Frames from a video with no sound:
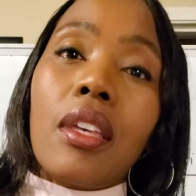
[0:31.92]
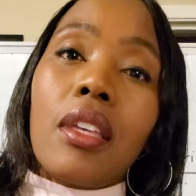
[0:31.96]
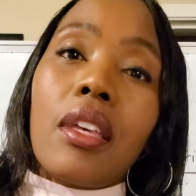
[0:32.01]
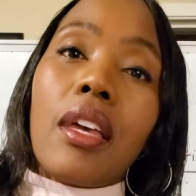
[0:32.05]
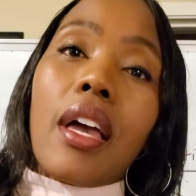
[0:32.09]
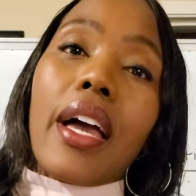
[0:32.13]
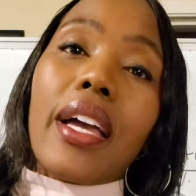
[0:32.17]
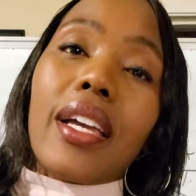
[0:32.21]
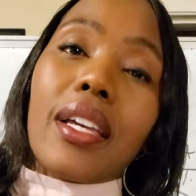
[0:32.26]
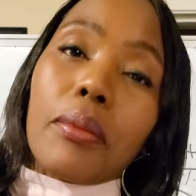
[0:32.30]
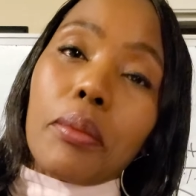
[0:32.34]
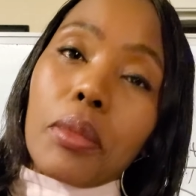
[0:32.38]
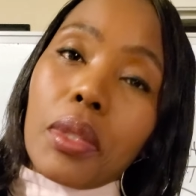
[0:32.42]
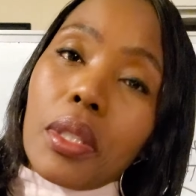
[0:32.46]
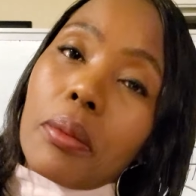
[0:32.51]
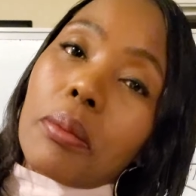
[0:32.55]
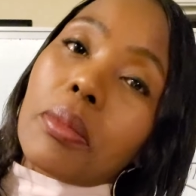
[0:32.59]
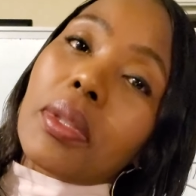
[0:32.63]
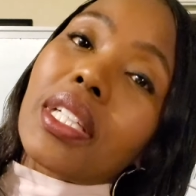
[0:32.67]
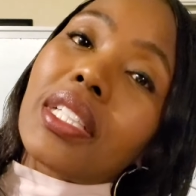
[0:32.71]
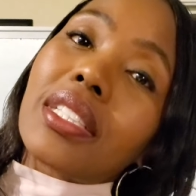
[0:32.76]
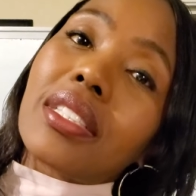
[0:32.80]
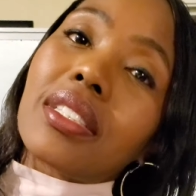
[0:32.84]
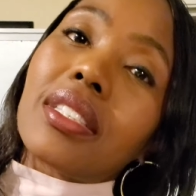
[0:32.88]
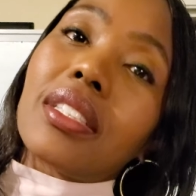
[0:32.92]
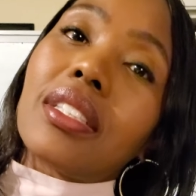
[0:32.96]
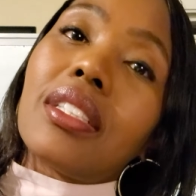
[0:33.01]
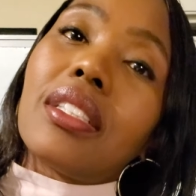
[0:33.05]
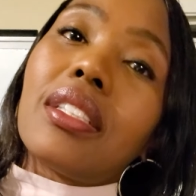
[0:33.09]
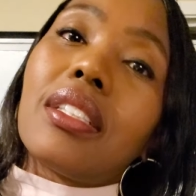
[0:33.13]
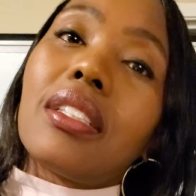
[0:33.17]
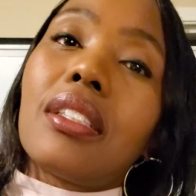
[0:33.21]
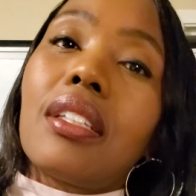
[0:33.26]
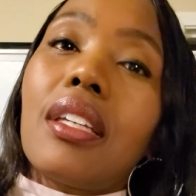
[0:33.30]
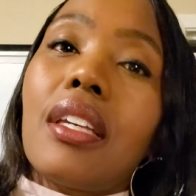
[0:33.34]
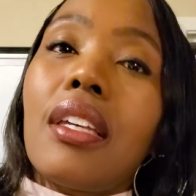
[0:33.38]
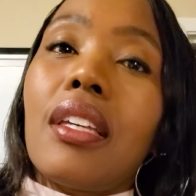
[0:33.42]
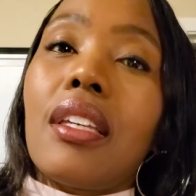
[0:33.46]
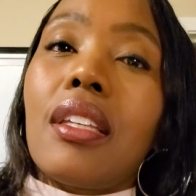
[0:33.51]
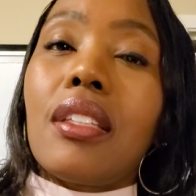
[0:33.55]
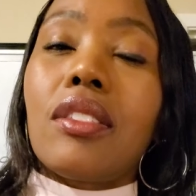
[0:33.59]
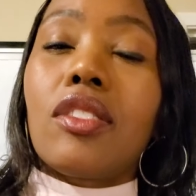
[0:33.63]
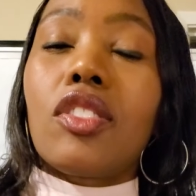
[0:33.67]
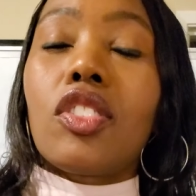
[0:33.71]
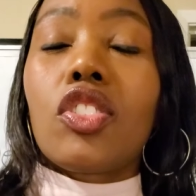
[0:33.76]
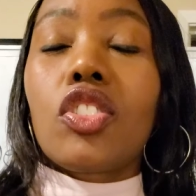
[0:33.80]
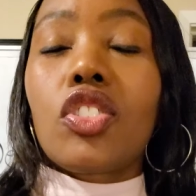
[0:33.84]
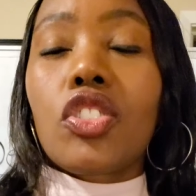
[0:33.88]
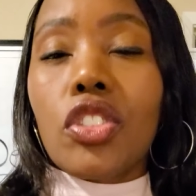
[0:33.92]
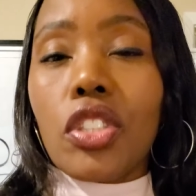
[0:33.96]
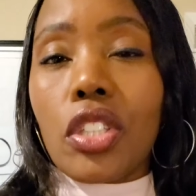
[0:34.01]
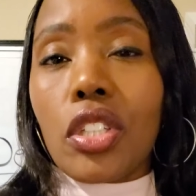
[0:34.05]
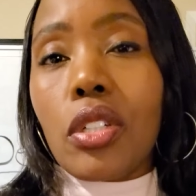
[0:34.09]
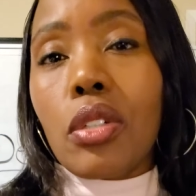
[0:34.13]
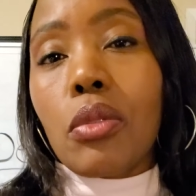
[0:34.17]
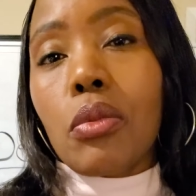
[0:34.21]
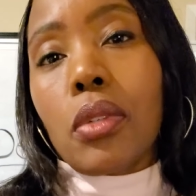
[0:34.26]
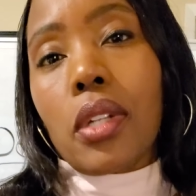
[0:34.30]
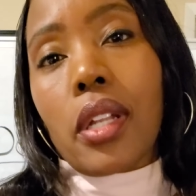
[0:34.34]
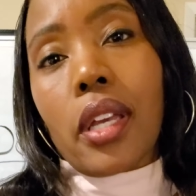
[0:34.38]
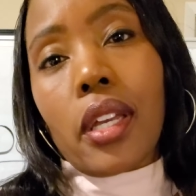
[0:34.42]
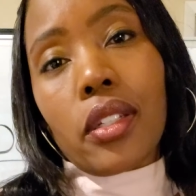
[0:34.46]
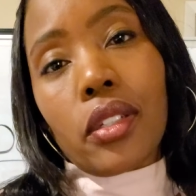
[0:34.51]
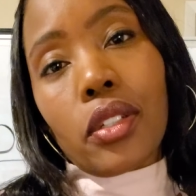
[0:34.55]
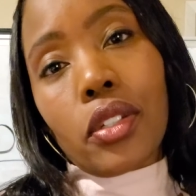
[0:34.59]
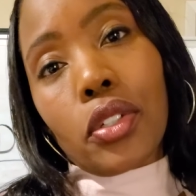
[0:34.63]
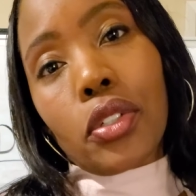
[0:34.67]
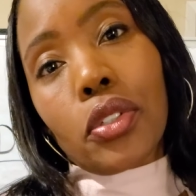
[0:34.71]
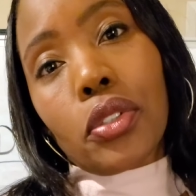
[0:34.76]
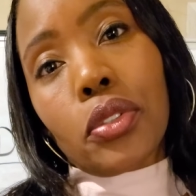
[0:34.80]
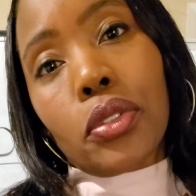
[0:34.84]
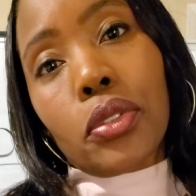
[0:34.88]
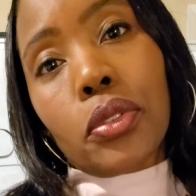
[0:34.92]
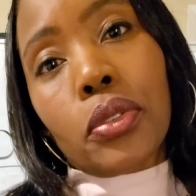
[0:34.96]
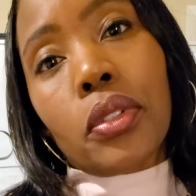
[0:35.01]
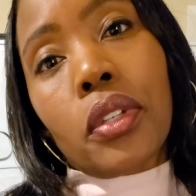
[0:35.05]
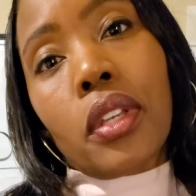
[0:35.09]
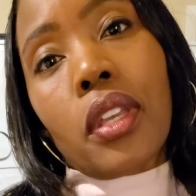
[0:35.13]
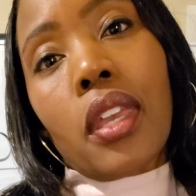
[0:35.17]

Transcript: I can be a blessing and just share what I know